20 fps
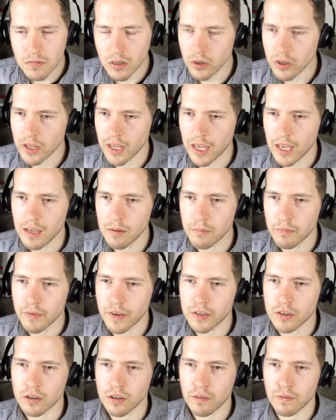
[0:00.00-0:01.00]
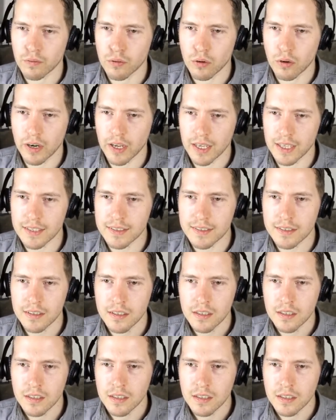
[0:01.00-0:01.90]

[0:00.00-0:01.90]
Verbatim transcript: Okay, I'm fixing the floor, I guess.